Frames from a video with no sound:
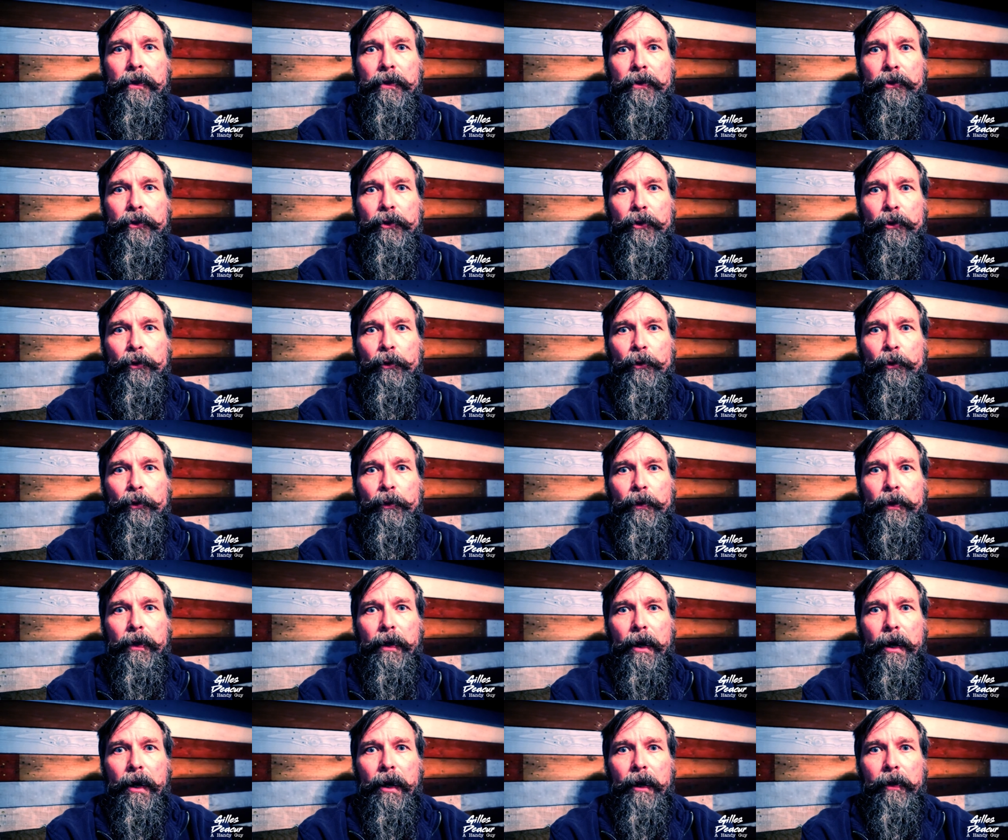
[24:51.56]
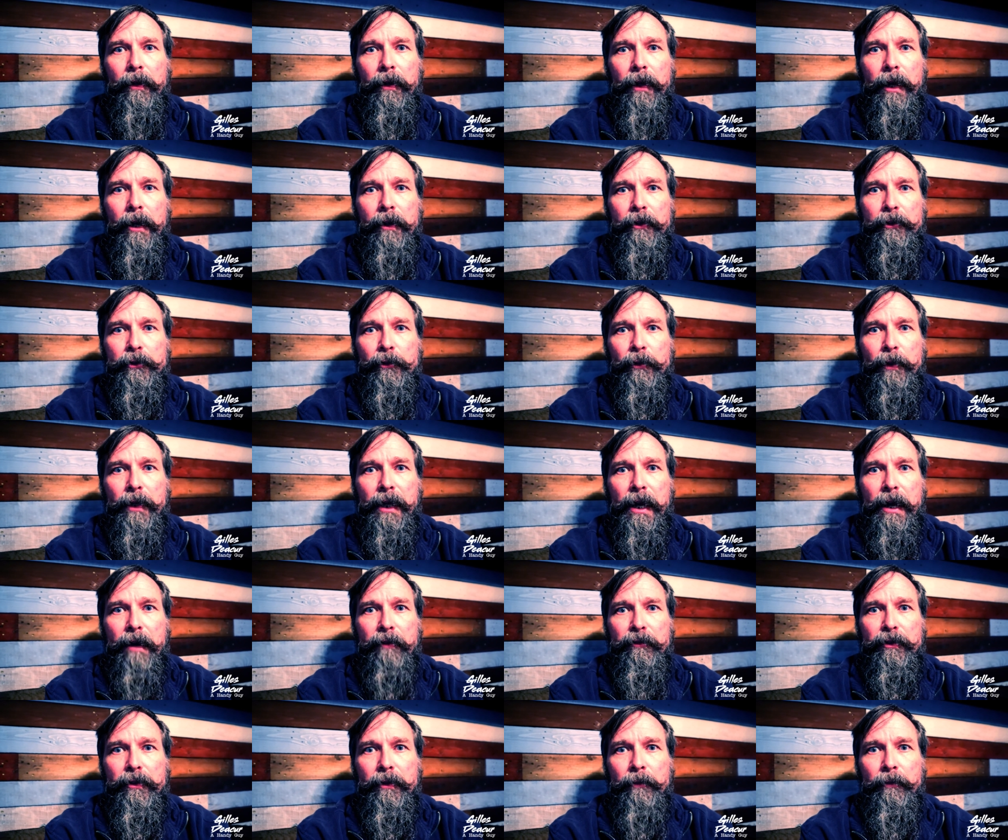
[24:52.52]
So I'll also
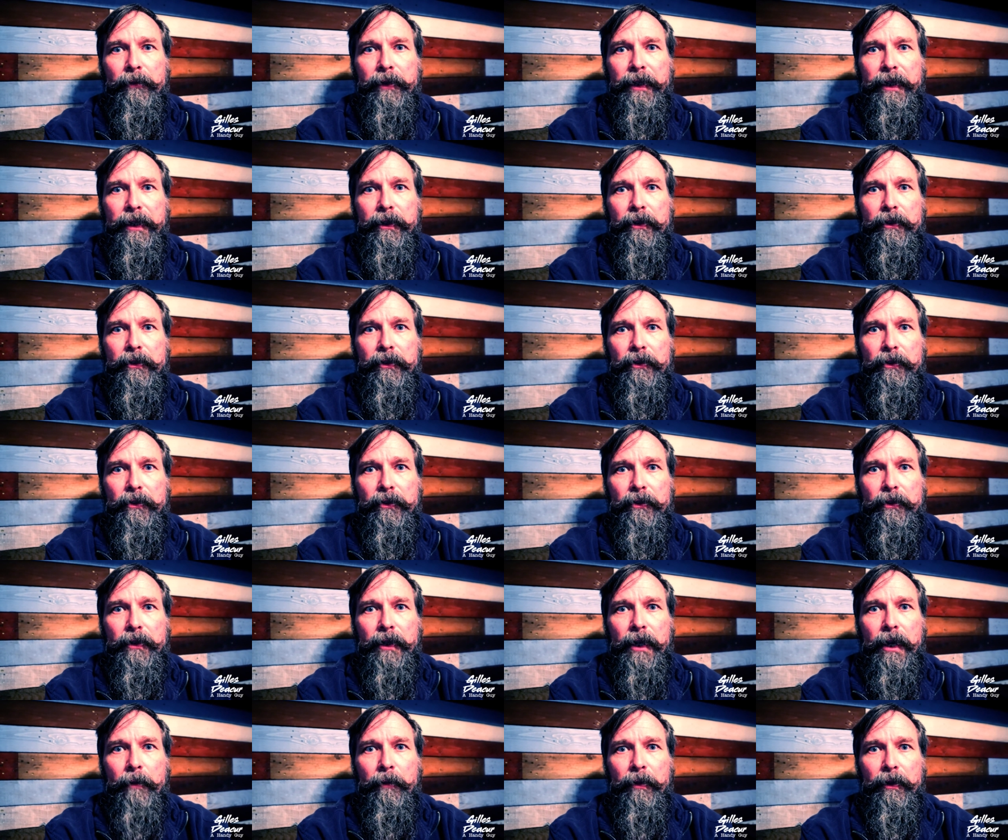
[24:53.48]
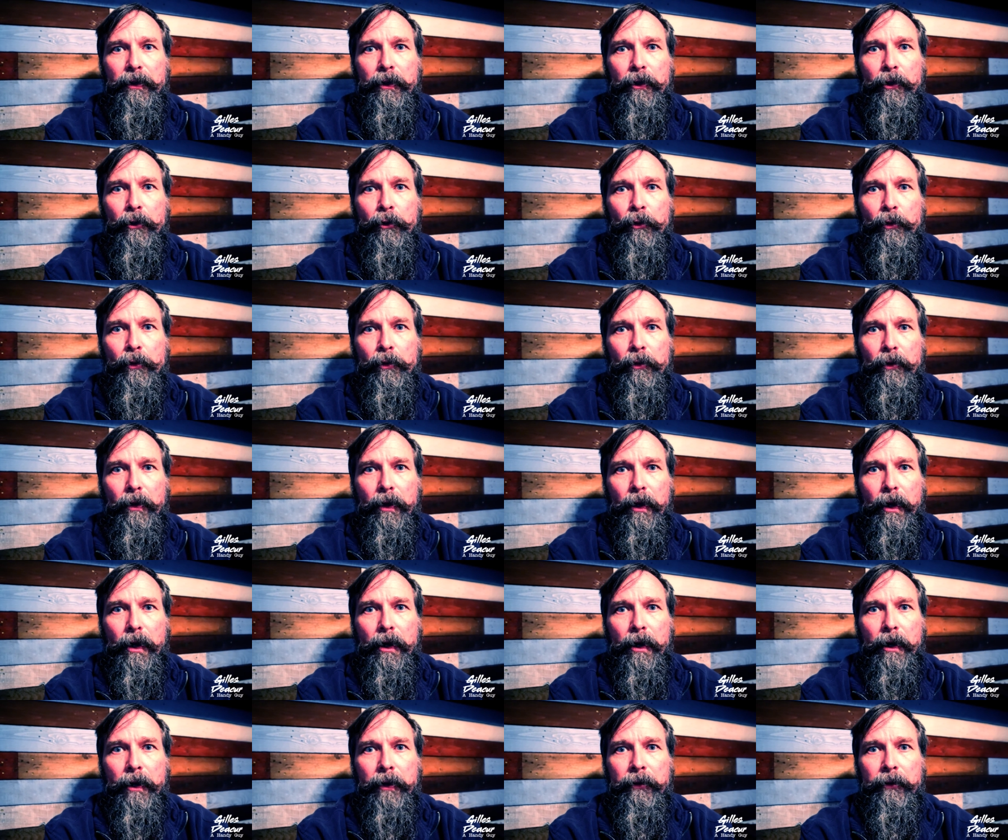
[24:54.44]
have some links down below
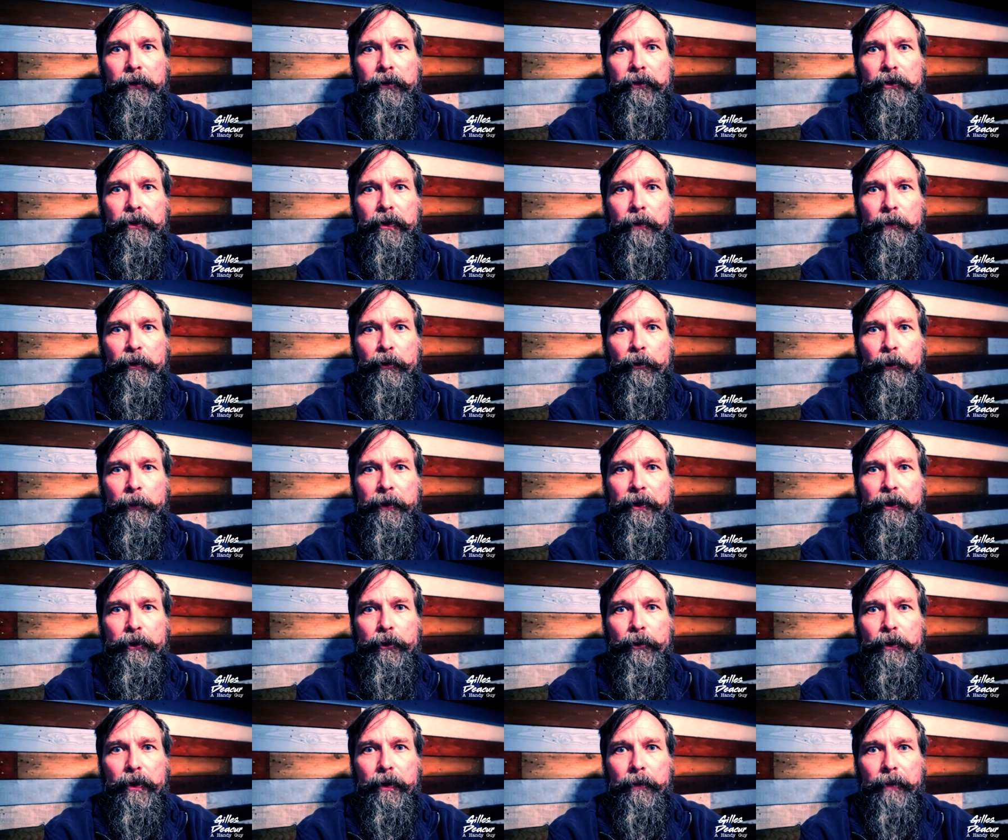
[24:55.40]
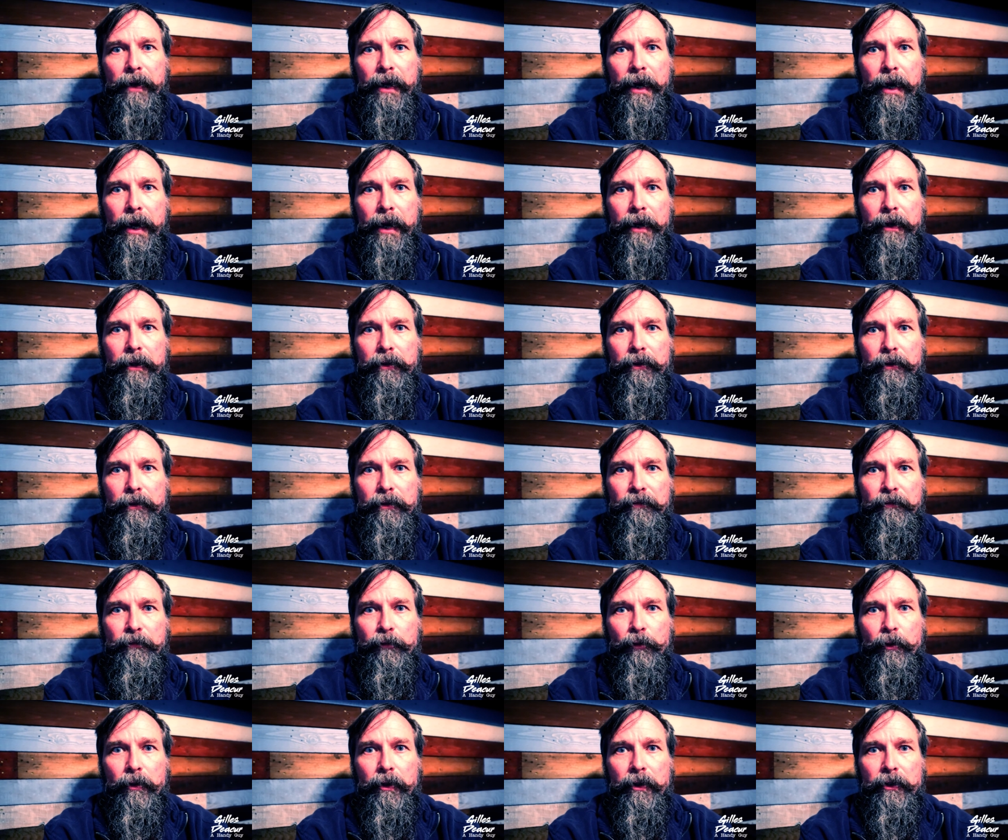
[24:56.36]
on some equipment you can buy
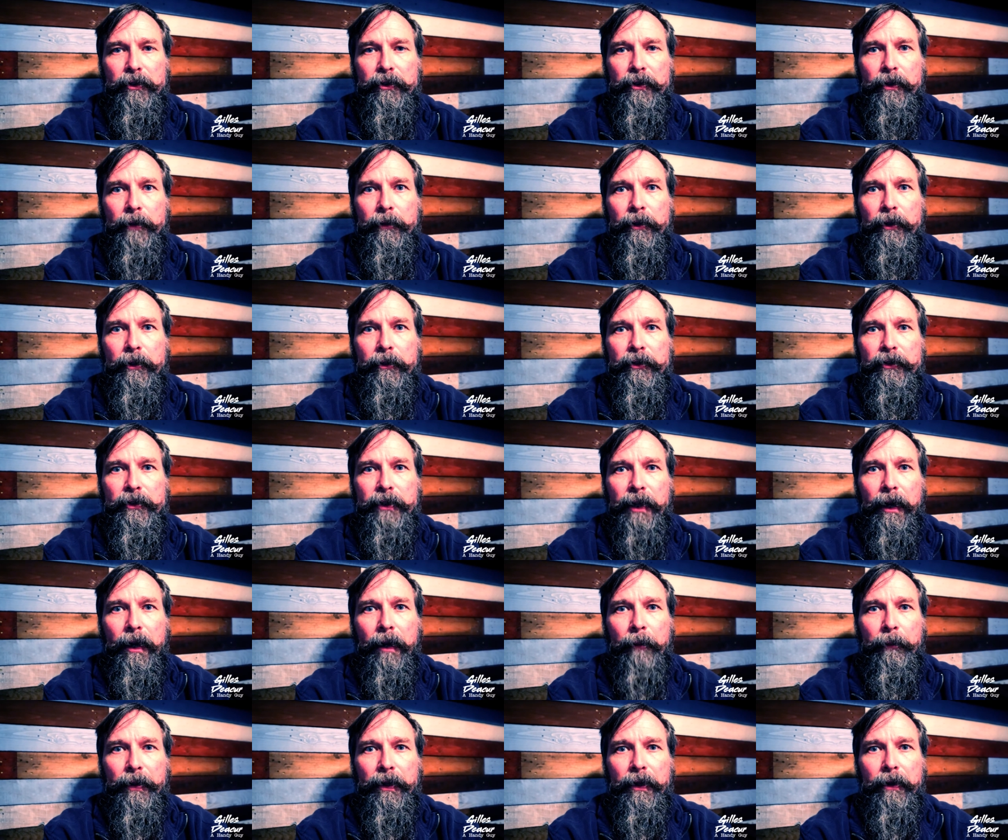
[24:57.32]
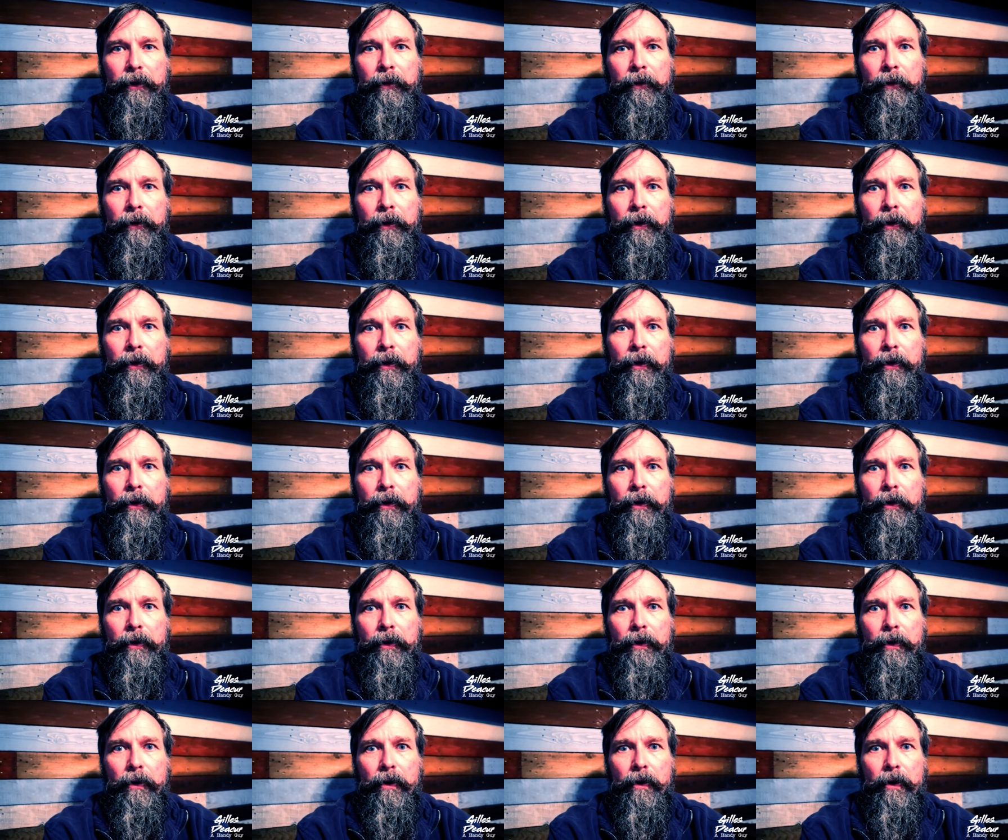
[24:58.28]
for a similar setup here
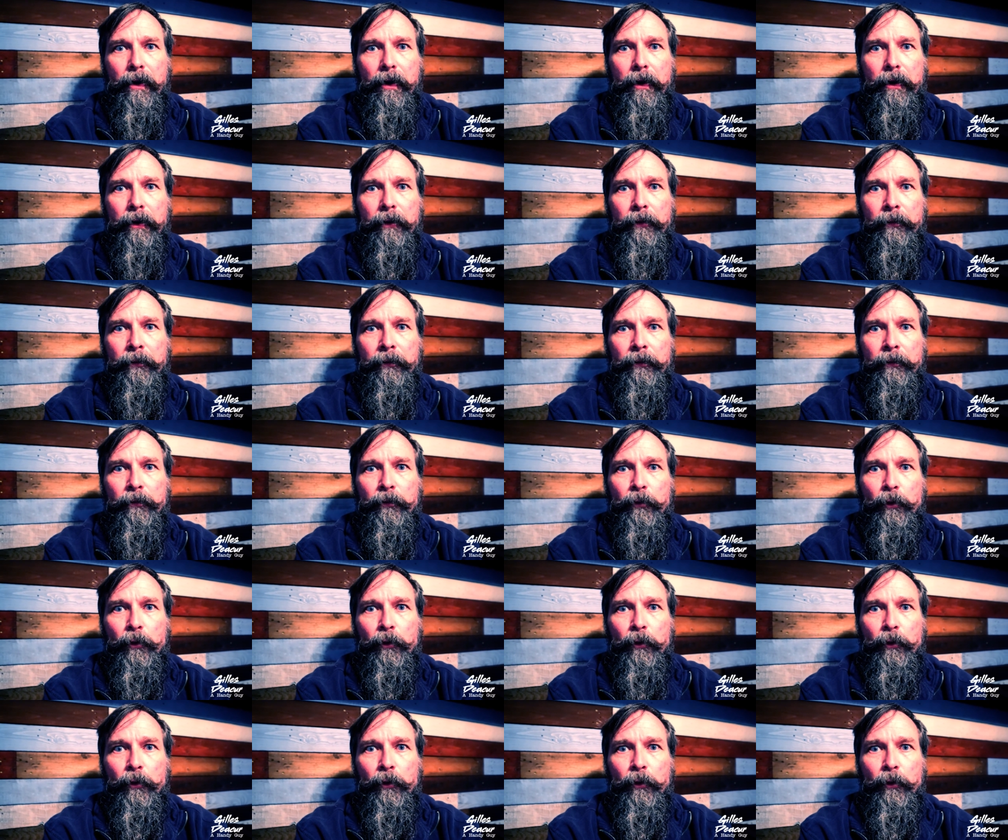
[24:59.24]
on